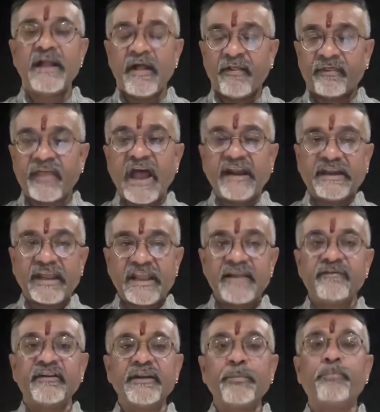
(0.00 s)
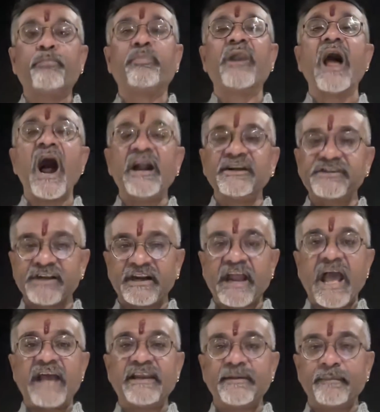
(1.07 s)
that even plants and
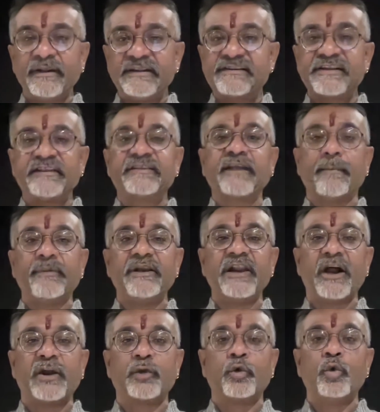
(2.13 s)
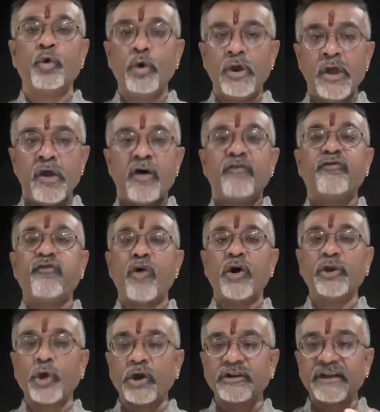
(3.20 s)
animals in Tamil Nadu
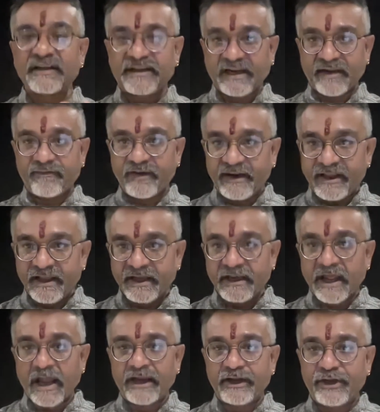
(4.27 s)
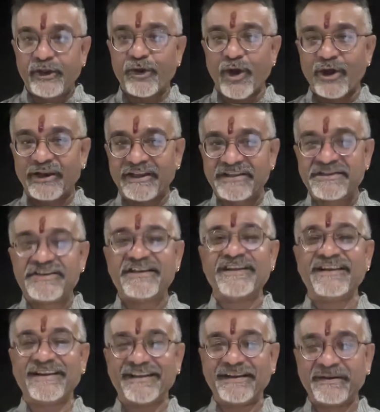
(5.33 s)
follow the Dravidian
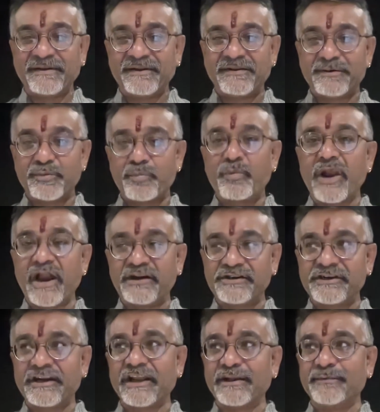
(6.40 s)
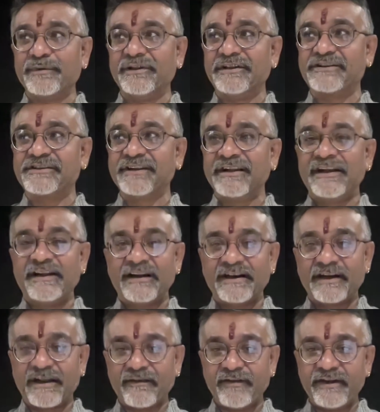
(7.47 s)
ideology. Plants and animals.
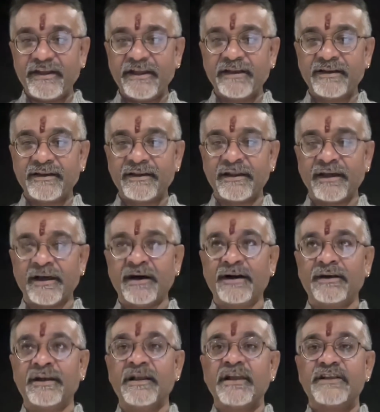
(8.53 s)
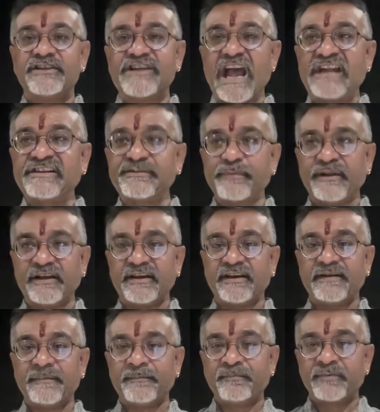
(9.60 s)
Dravidian jasmine,
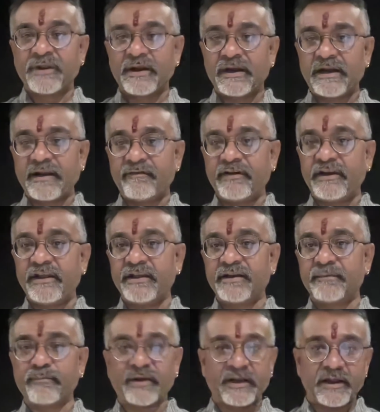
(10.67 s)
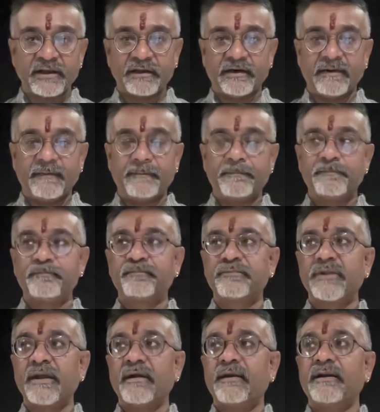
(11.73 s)
Dravidian banana,
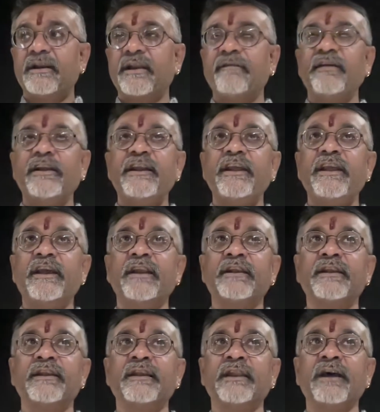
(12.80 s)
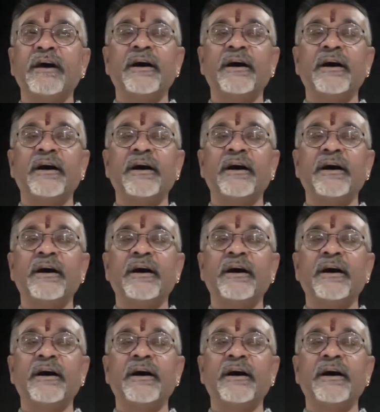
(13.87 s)
Dravidian